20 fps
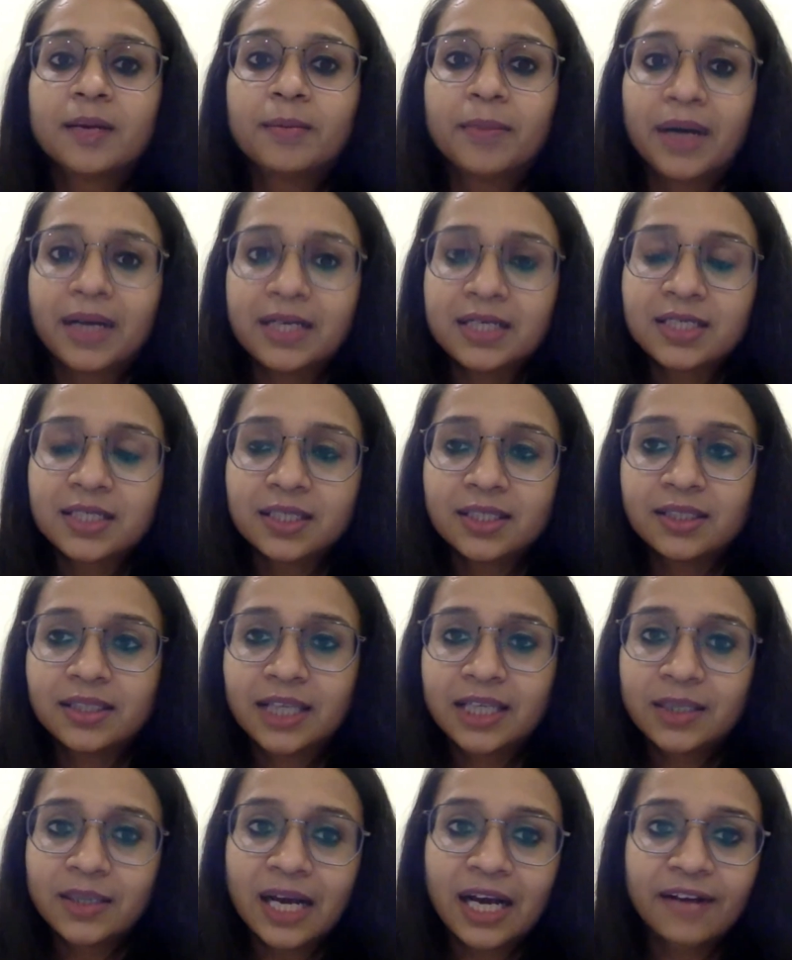but
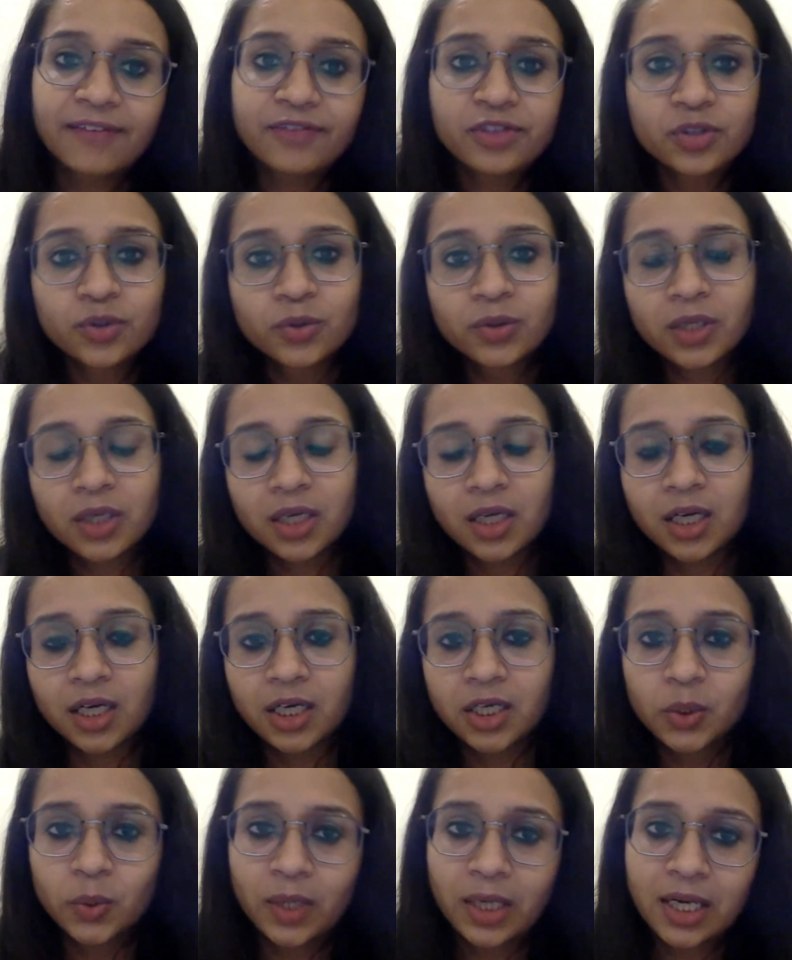then you have
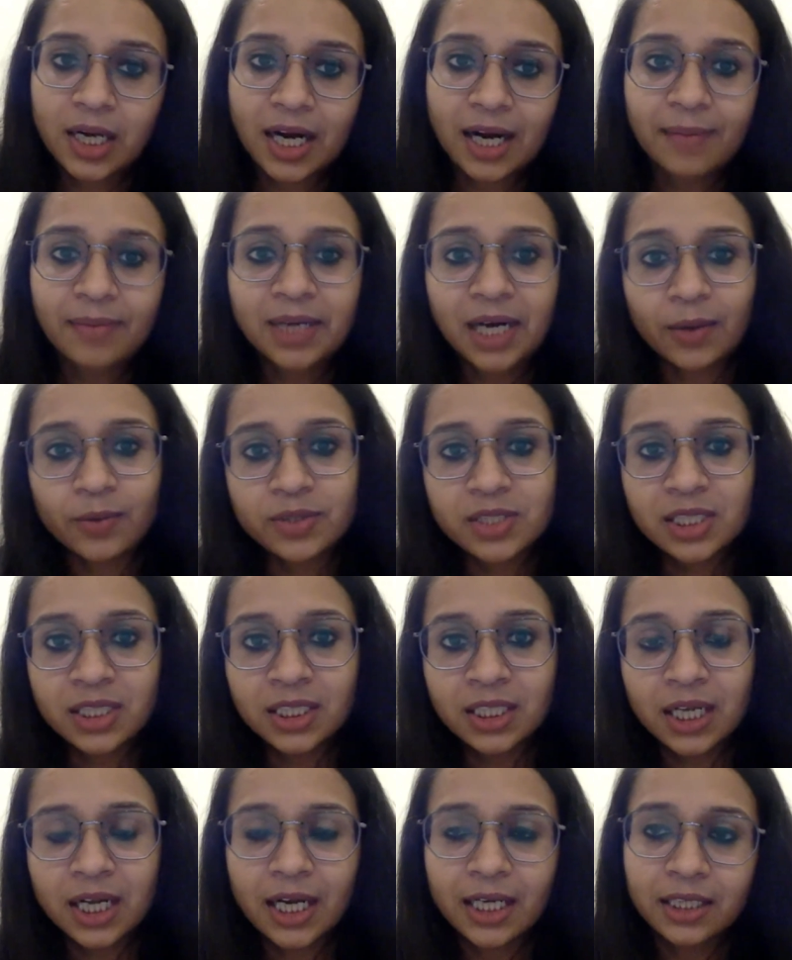to do a carb
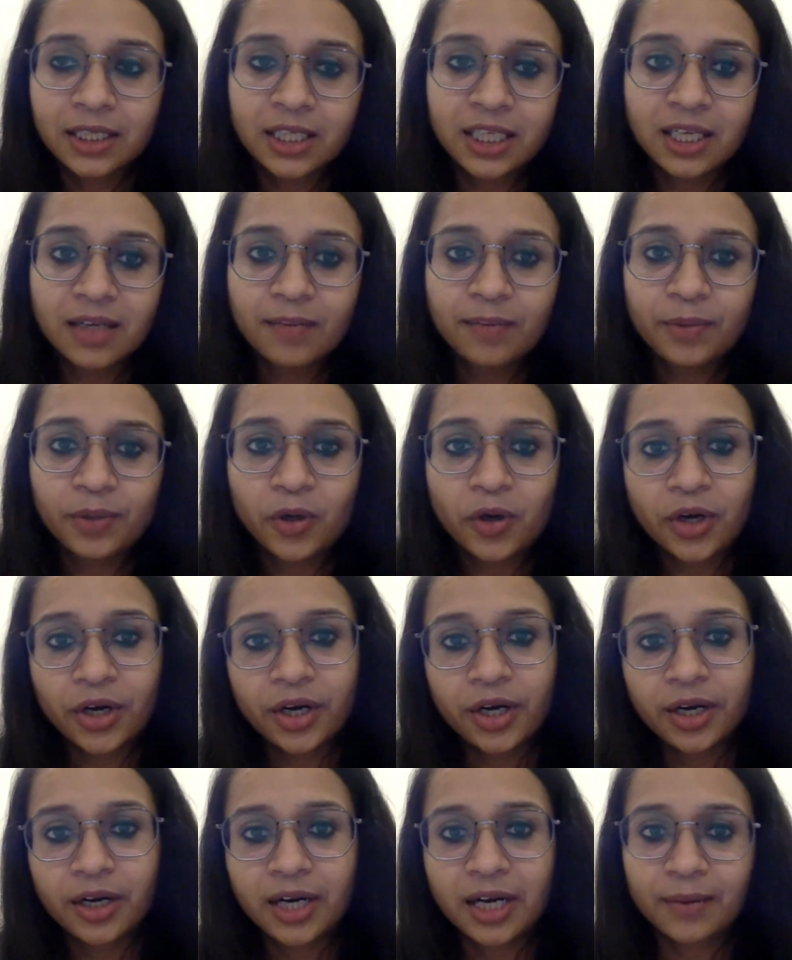counting and keep
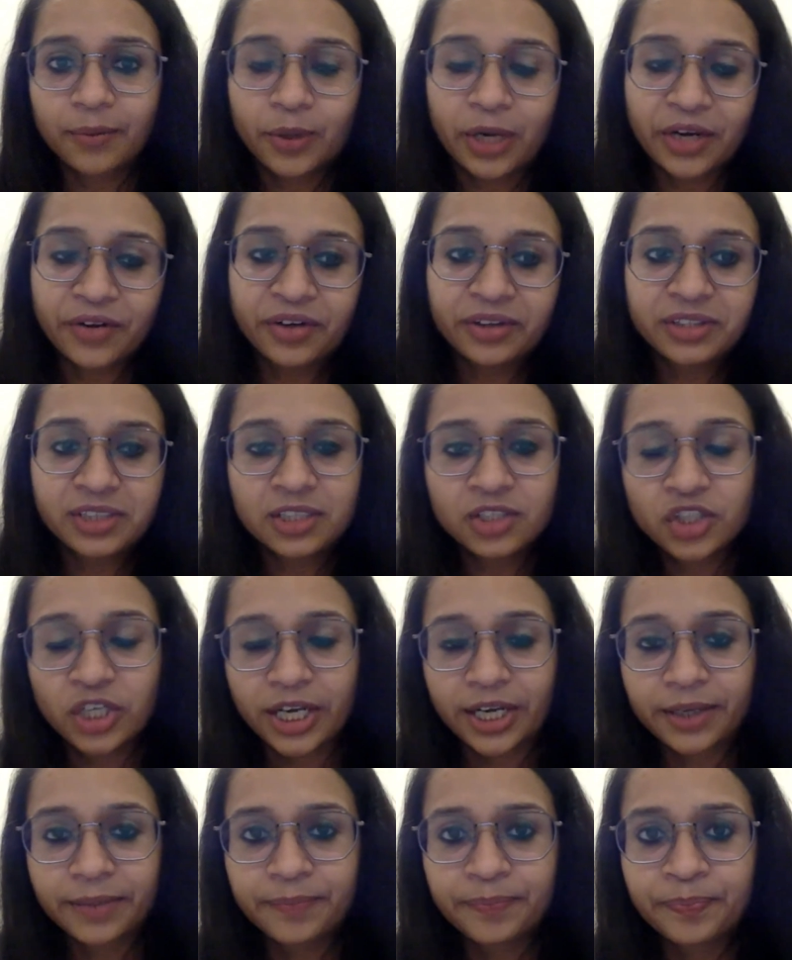your carbohydrates in
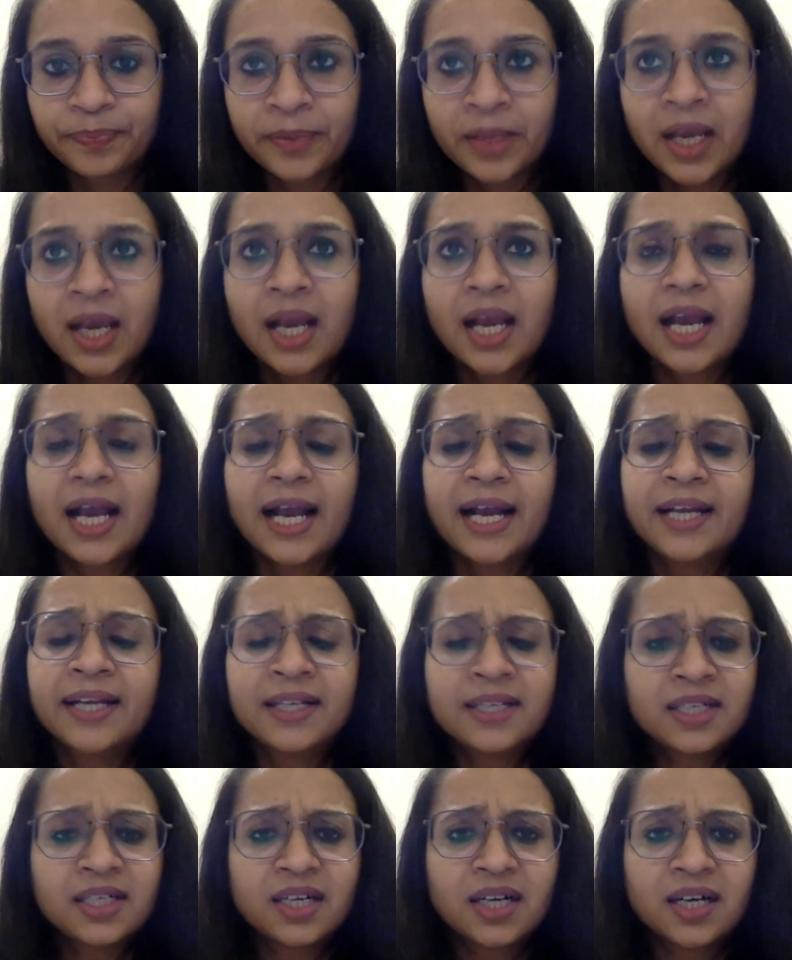check. And